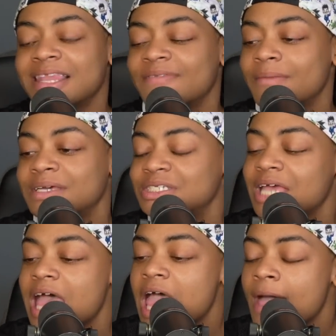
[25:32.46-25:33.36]
I love that bitch.
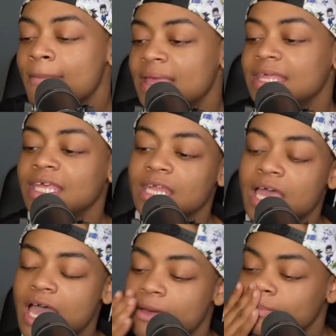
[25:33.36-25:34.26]
But then
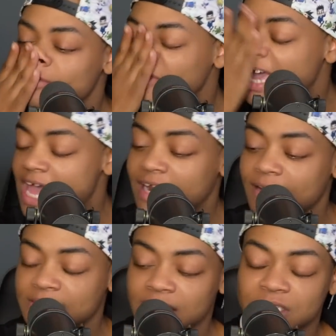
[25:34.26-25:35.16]
um, we had
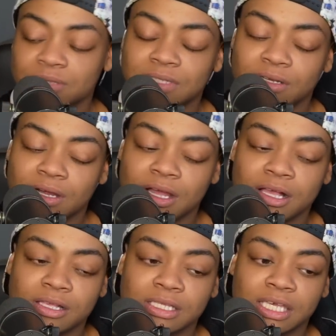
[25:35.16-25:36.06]
conversations with the
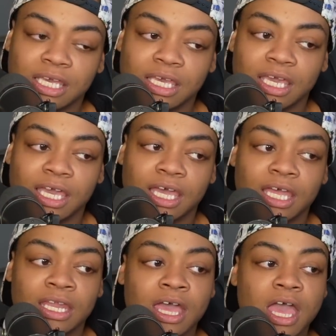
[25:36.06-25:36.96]
girls and
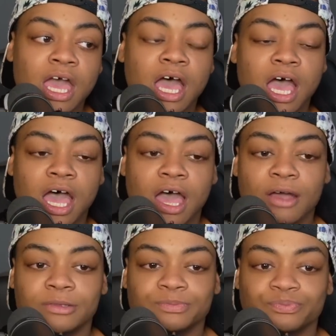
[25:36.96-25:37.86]
Kikian.
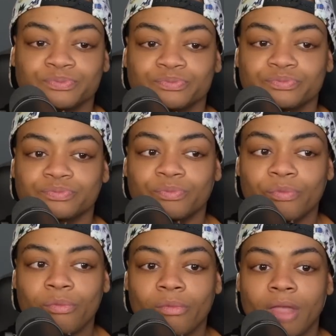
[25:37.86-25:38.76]
Um,
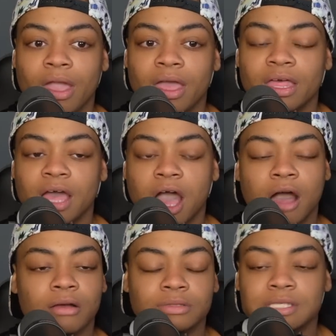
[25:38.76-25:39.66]

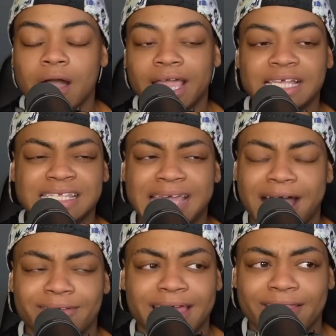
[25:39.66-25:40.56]
oh, so I guess it's
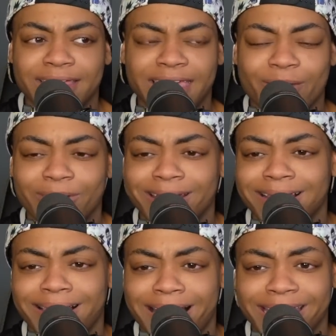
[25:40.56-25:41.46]
out now that yeah, we're in an
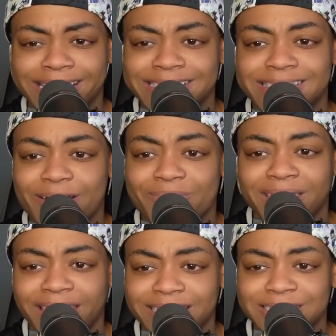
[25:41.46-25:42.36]
alliance. So
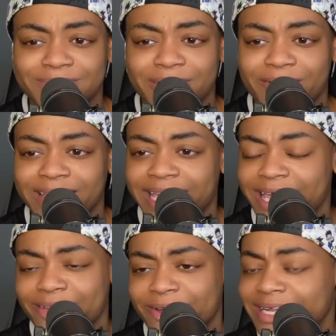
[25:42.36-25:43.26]
me, Jimbo, and
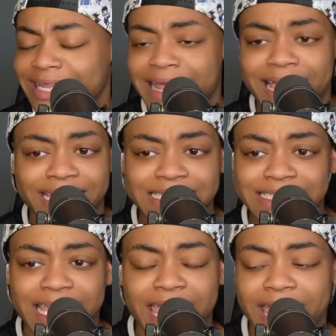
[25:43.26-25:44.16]
Kandy are in an
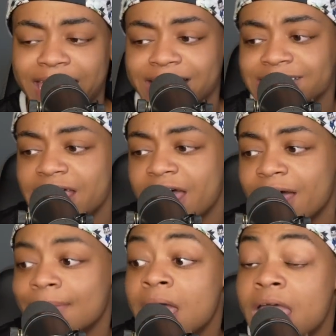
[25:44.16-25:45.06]
alliance, and
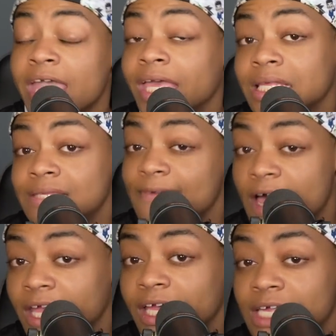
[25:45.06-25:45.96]
um, it's
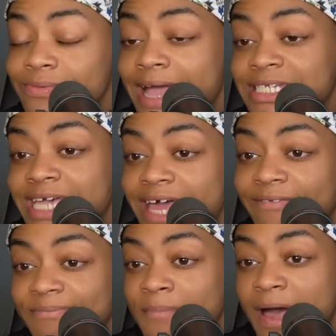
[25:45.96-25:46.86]
funny because we actually had
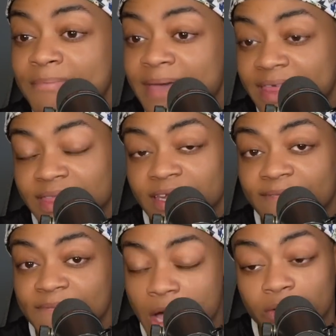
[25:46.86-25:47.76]
a, a method
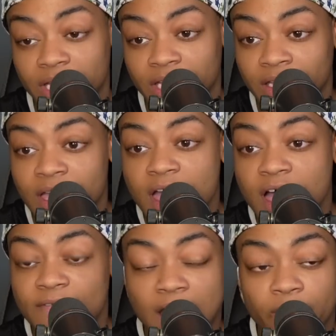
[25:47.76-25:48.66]
of voting
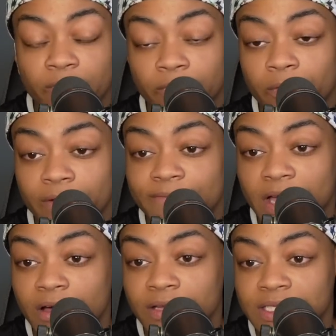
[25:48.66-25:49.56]
of how we were going to
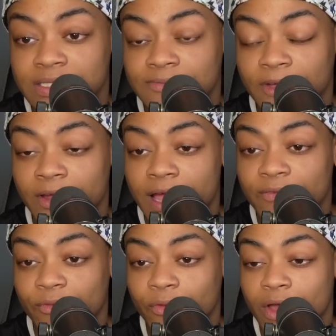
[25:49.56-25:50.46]
vote and figure out
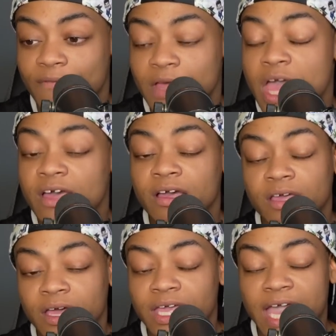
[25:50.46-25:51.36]
if we were going
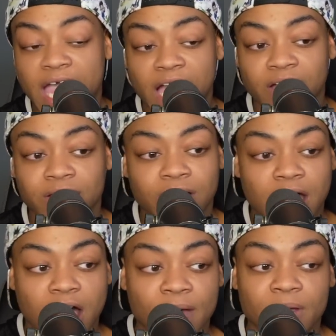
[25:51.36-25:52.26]
to gag.
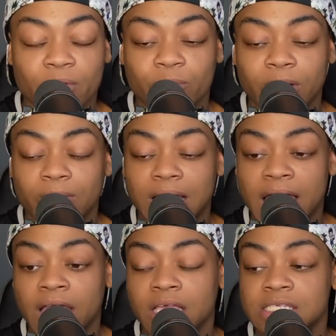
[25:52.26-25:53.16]
Um, we were
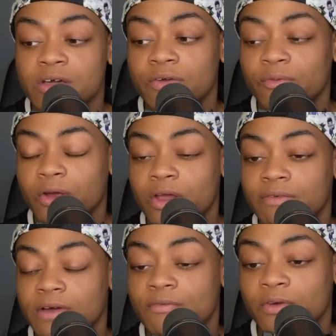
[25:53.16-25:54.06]
like, so if we're going
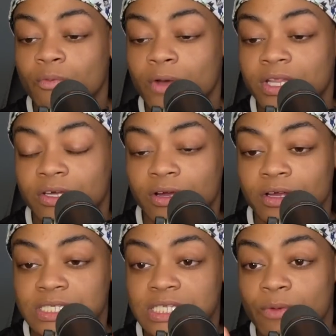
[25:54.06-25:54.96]
to vote for one of the
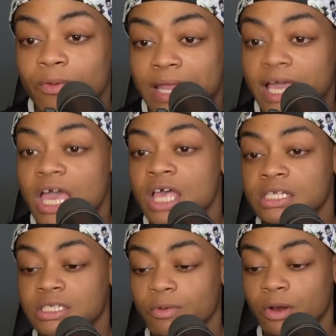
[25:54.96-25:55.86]
girls, so we were like,
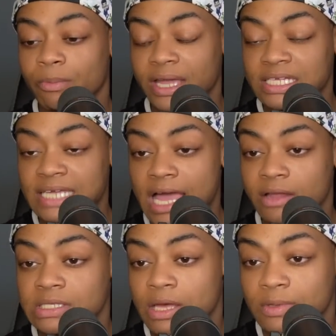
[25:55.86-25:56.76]
so we're going to break it
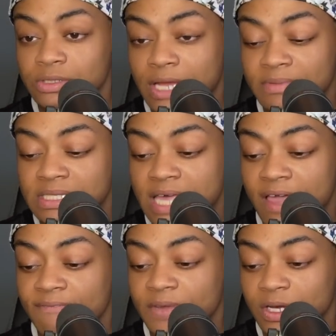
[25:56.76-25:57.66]
down. Someone's going to have to
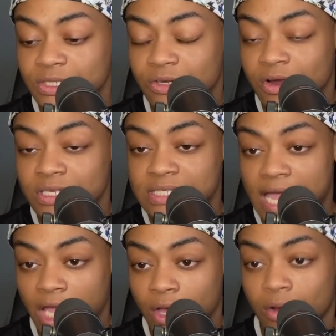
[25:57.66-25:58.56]
say first girl,
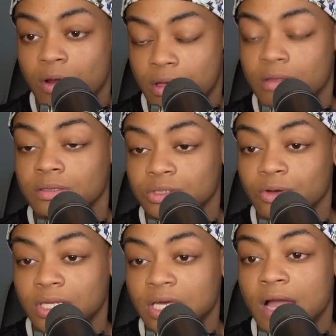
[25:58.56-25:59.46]
second girl
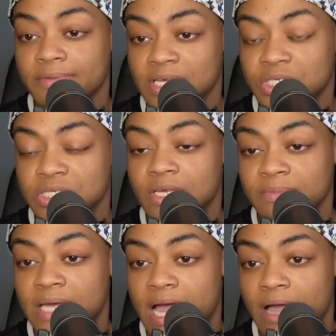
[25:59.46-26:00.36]
during the conversation
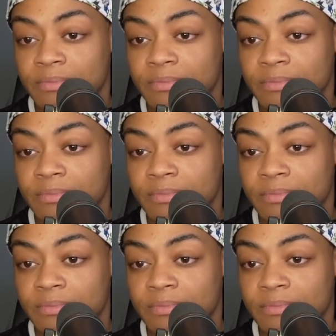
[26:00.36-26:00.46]
sometime.